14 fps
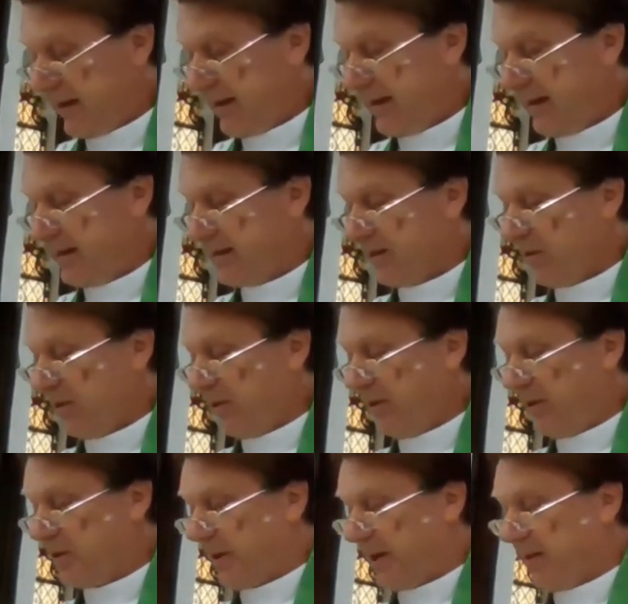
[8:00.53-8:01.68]
is that all
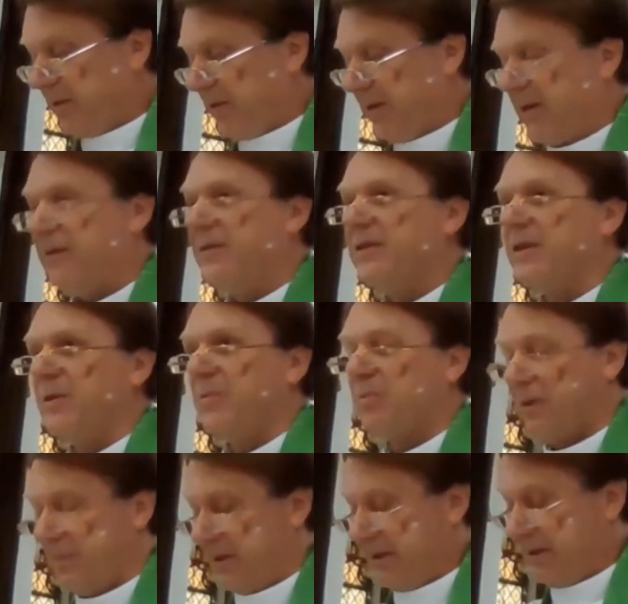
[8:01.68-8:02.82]
these wonderful gifts that are
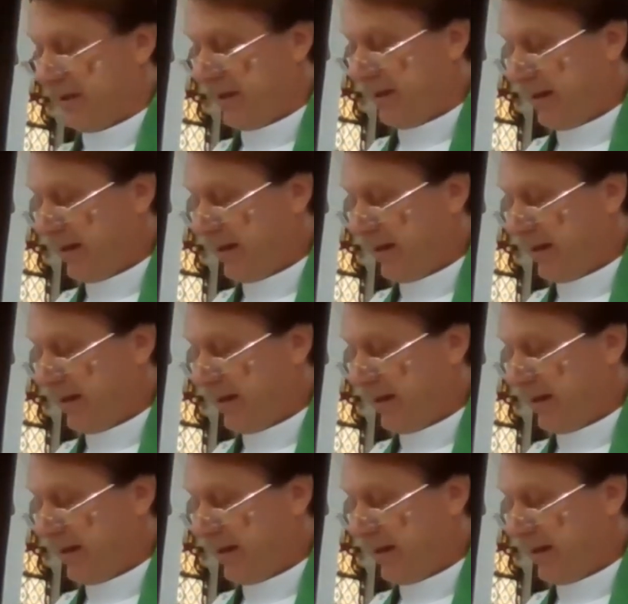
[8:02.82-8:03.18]
promised